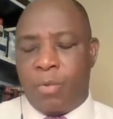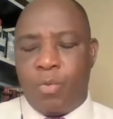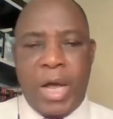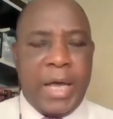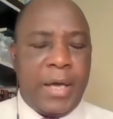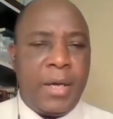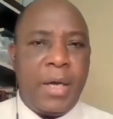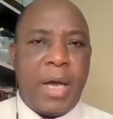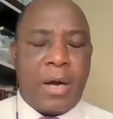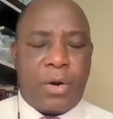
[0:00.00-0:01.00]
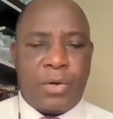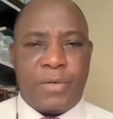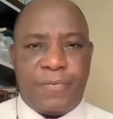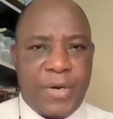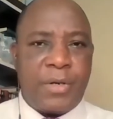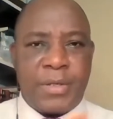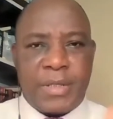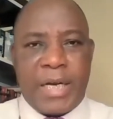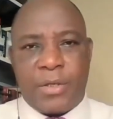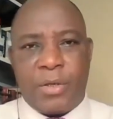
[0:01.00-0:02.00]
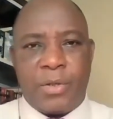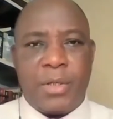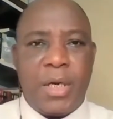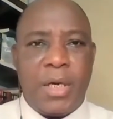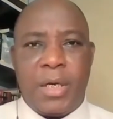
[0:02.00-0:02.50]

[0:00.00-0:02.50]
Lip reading: way across various sectors.